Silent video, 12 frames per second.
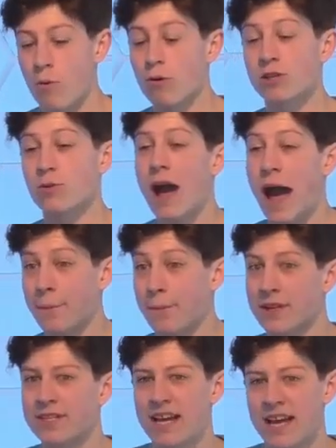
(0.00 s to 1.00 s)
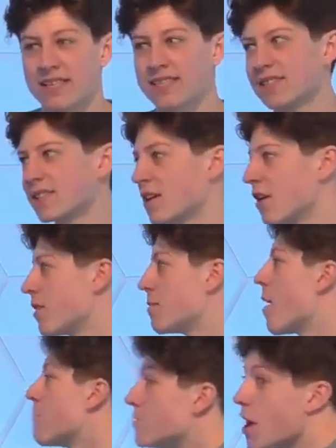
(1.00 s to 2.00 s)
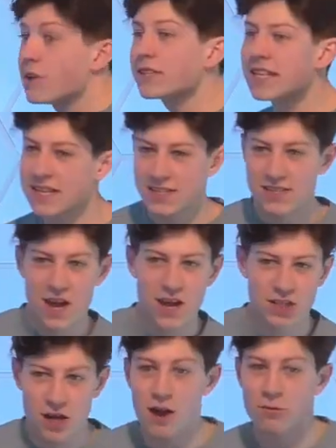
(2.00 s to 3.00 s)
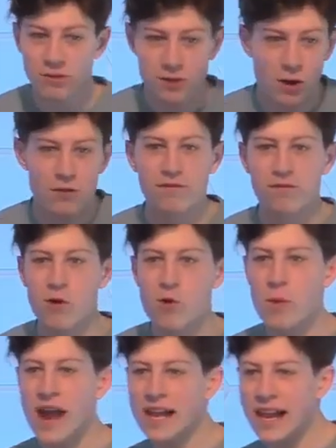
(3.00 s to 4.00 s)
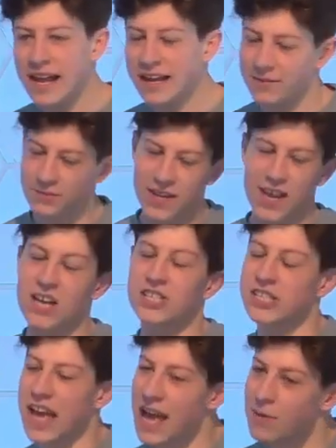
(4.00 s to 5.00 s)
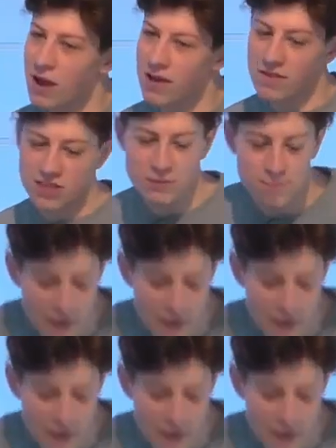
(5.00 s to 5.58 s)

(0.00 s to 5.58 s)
I watched what happened as the mum noticed that her child was on the floor wailing. She came over,